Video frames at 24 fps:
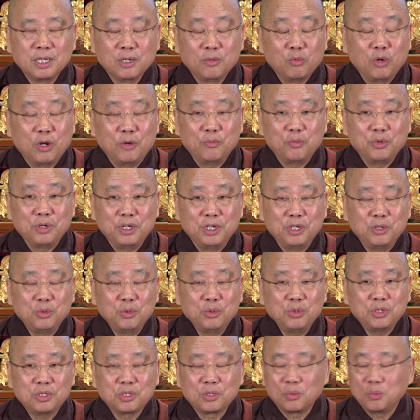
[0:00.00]
when we
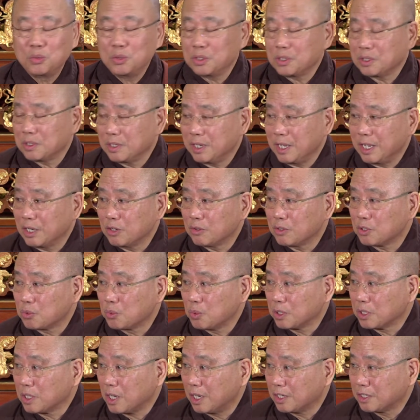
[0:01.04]
use the word English
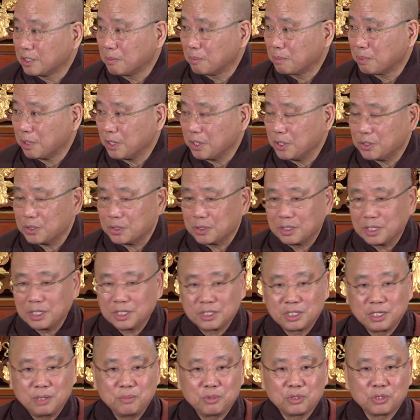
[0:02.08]
word contemplation, it
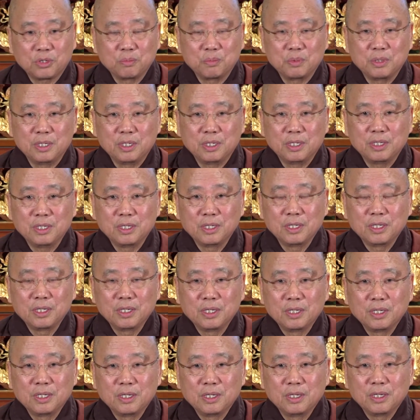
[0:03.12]
seems to be
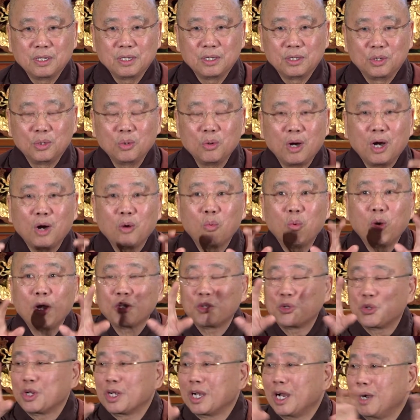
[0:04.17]
you are
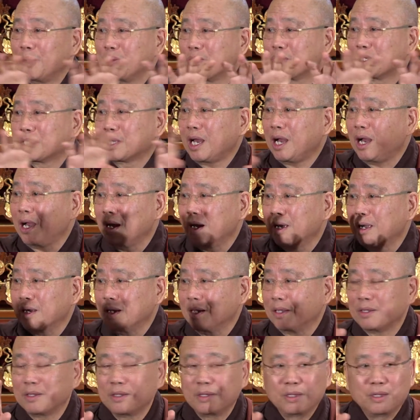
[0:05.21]
watching
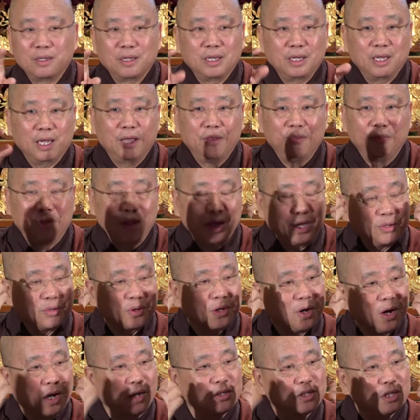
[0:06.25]
outside, and then you
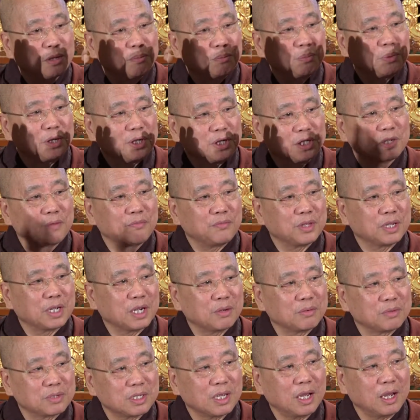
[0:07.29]
contemplate something
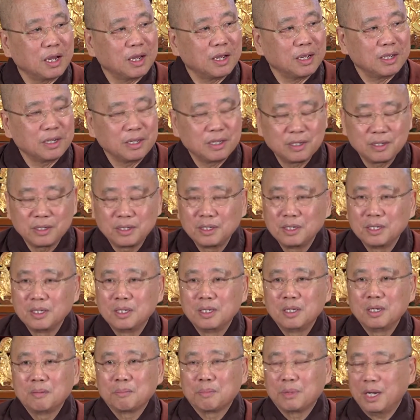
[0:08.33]
outside.
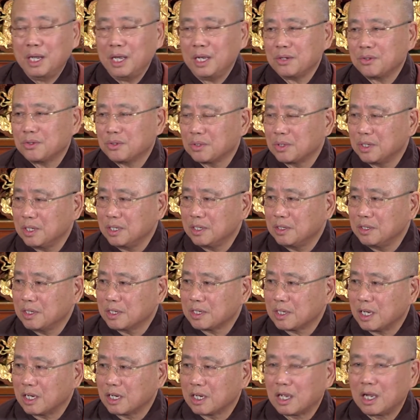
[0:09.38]
But actually, this
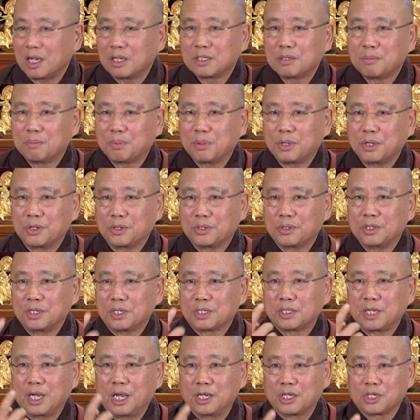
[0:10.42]
kind of contemplation, the
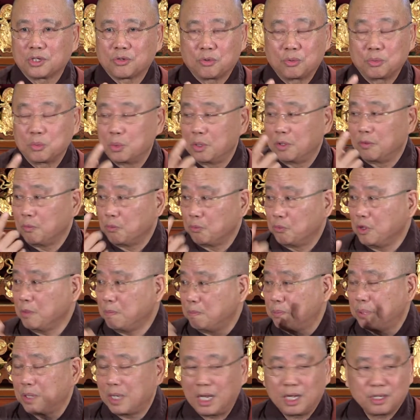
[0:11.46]
Sanskrit word
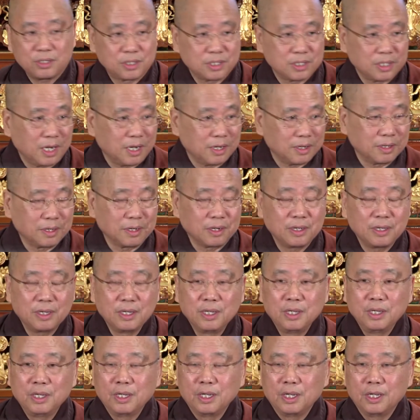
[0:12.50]
vipassana,
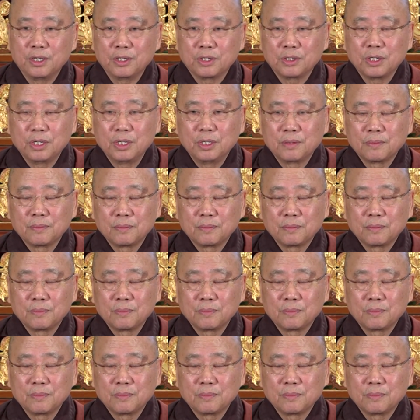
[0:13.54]
is